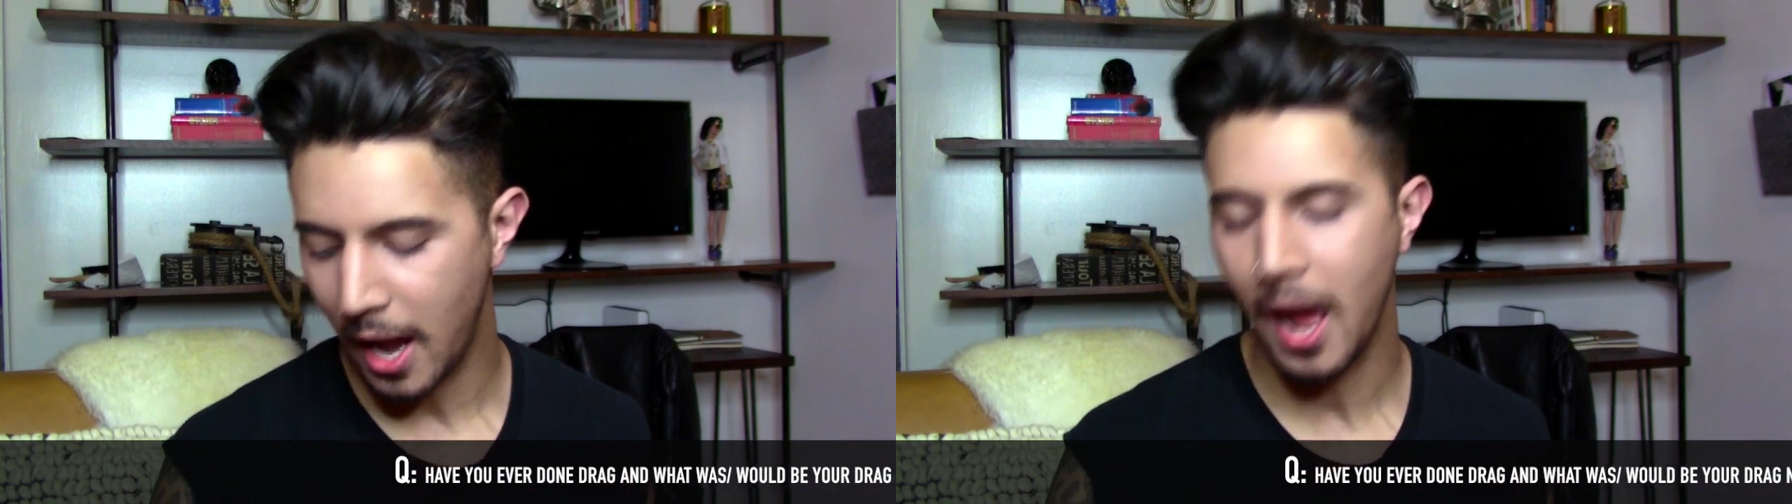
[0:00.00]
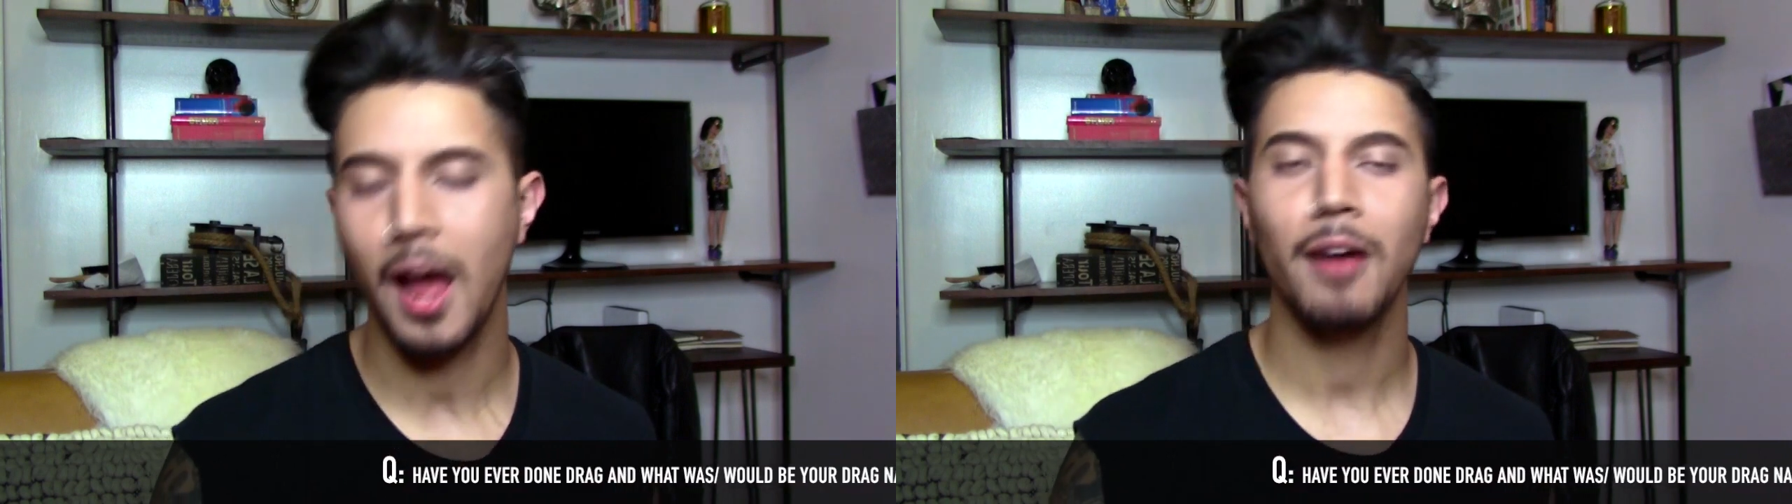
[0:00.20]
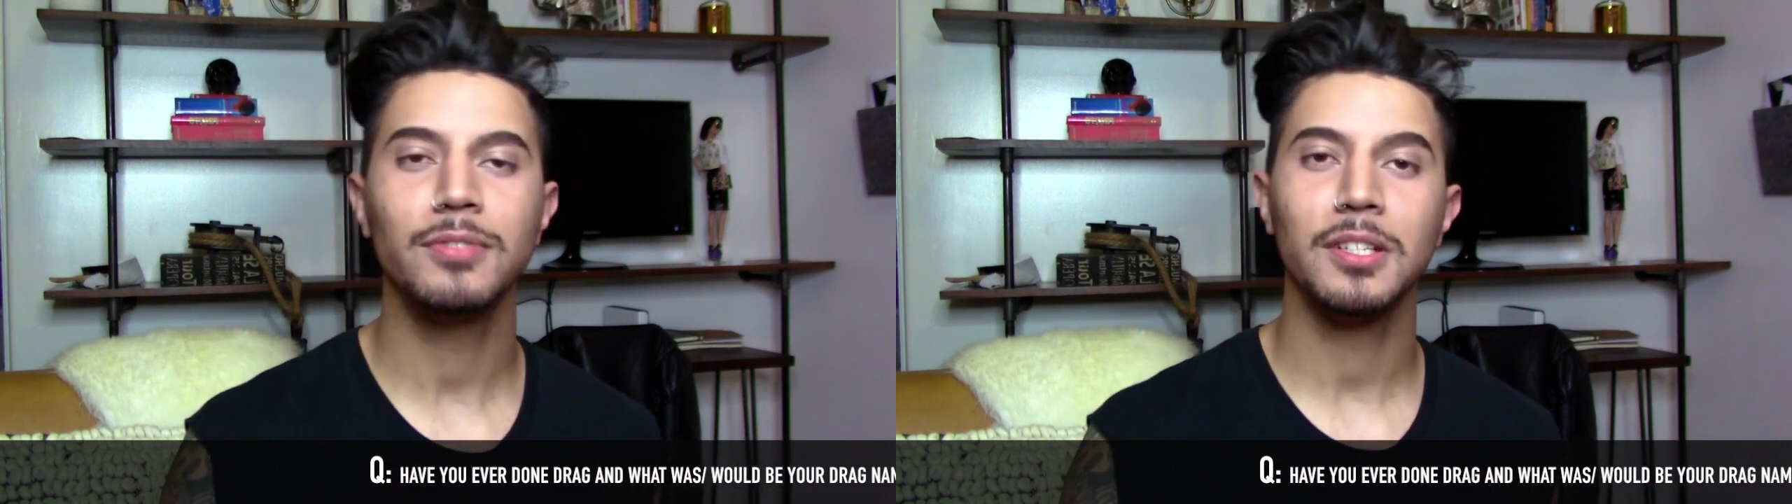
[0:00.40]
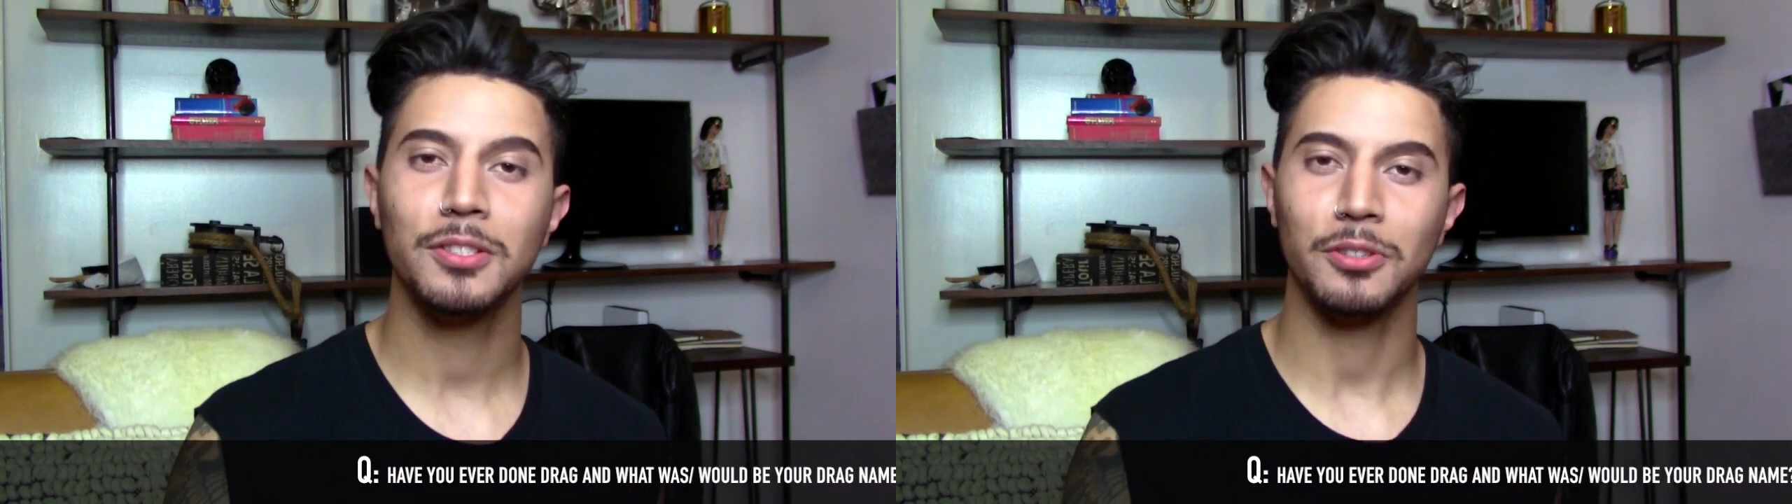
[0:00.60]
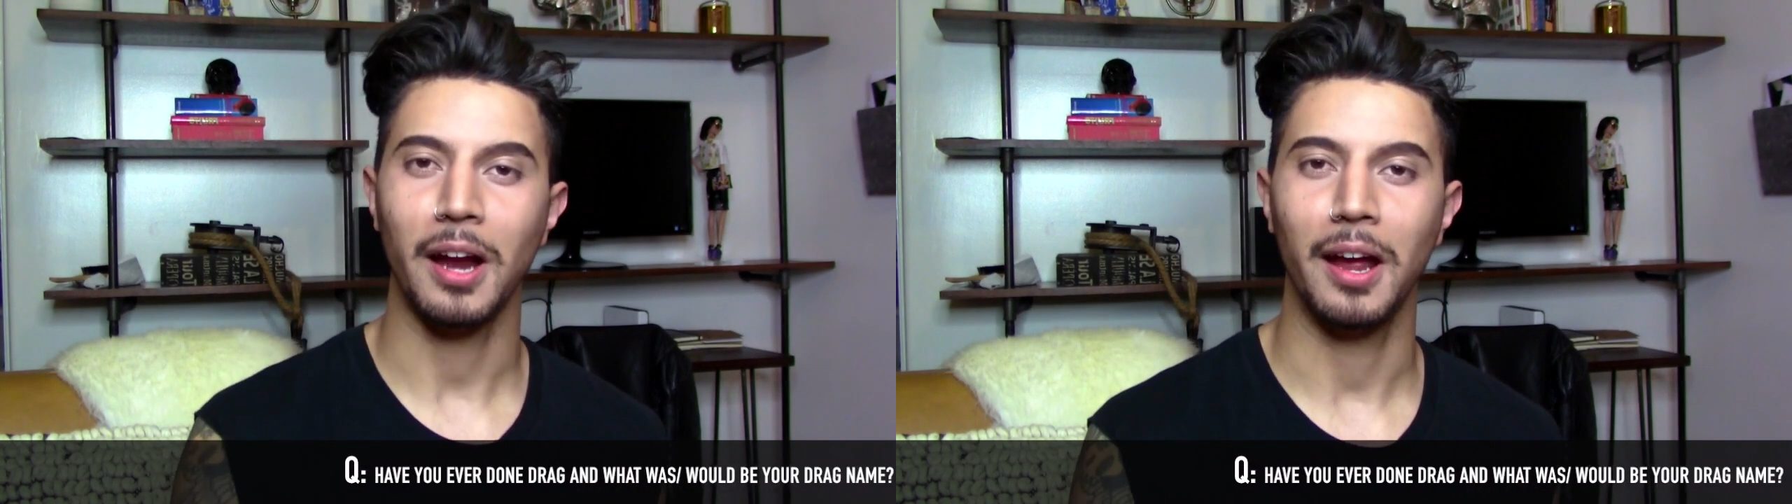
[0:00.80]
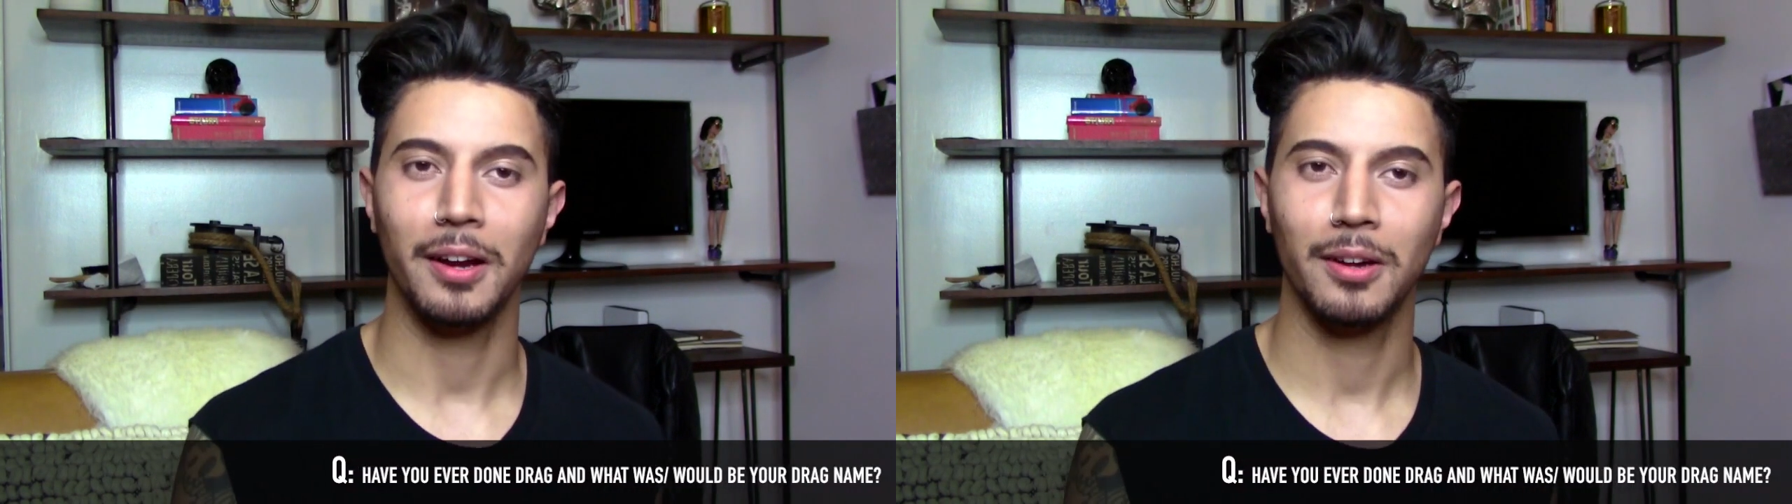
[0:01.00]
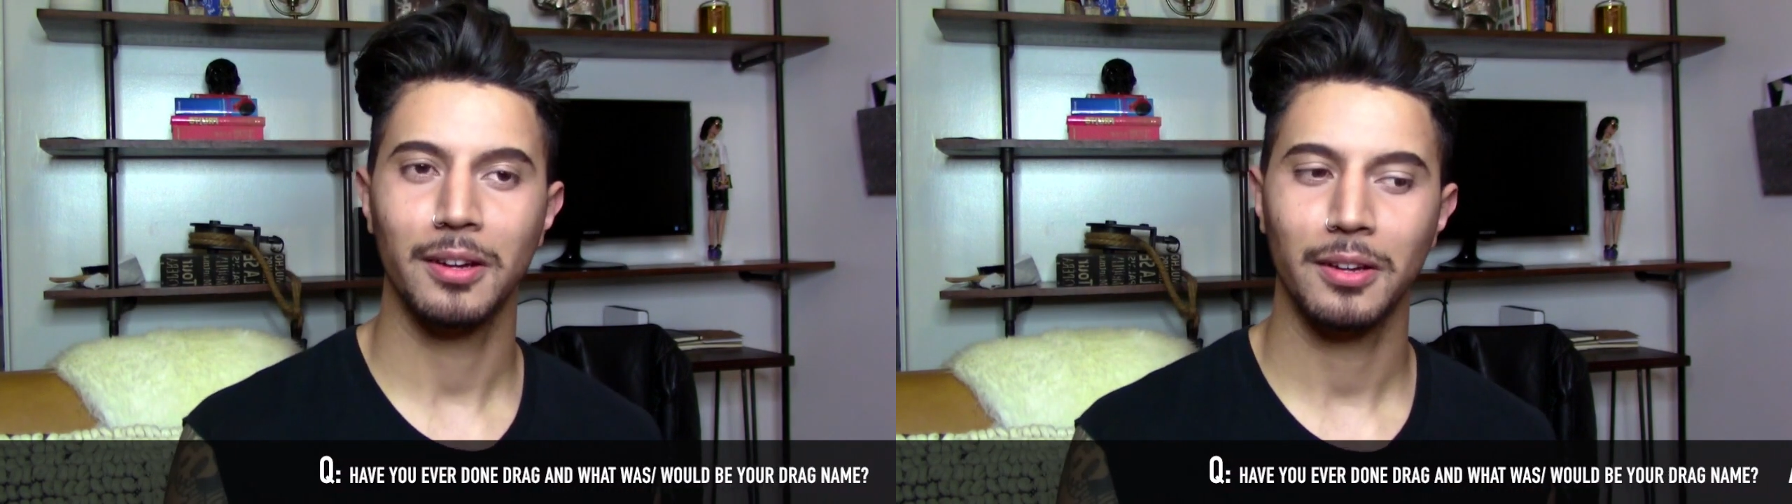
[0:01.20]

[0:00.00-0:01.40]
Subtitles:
have done drag